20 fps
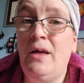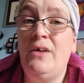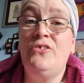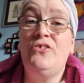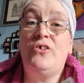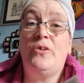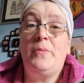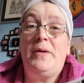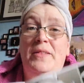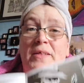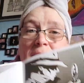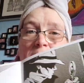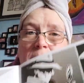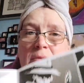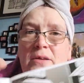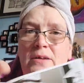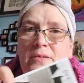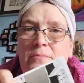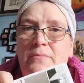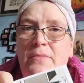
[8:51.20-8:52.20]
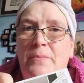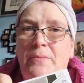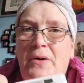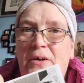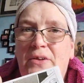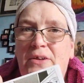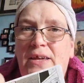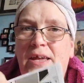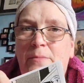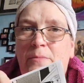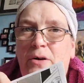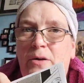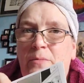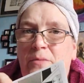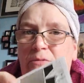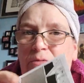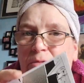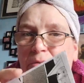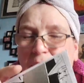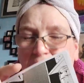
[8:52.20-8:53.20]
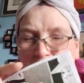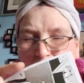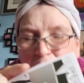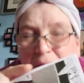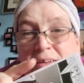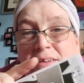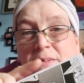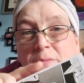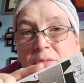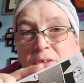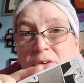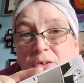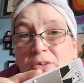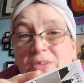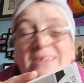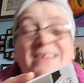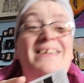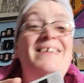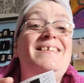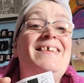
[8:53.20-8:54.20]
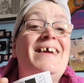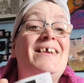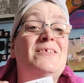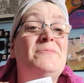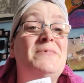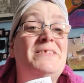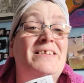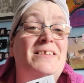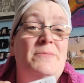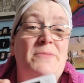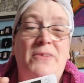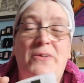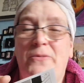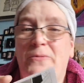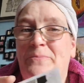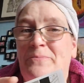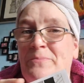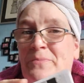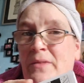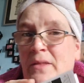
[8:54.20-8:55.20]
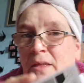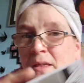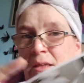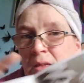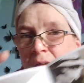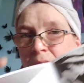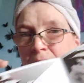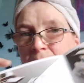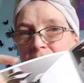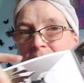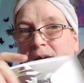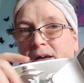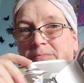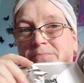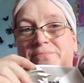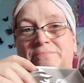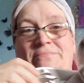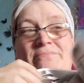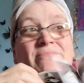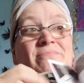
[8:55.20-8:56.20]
Sorry about that. My partner came home before I expected him to, because he didn't text me to let me know.